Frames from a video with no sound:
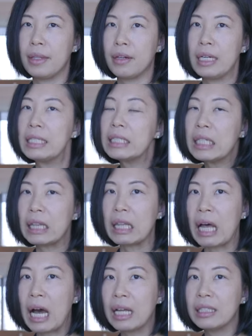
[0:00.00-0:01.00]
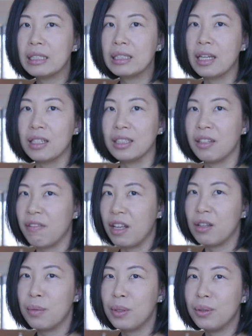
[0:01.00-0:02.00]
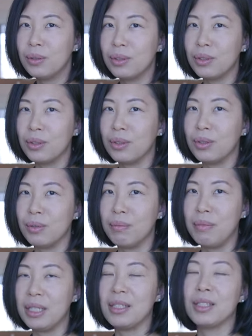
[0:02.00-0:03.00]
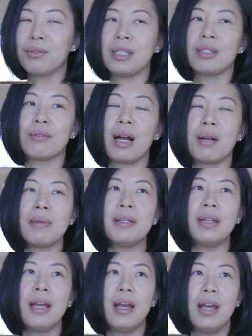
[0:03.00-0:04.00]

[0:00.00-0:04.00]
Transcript: There isn't a lot that is available to meet this requirement.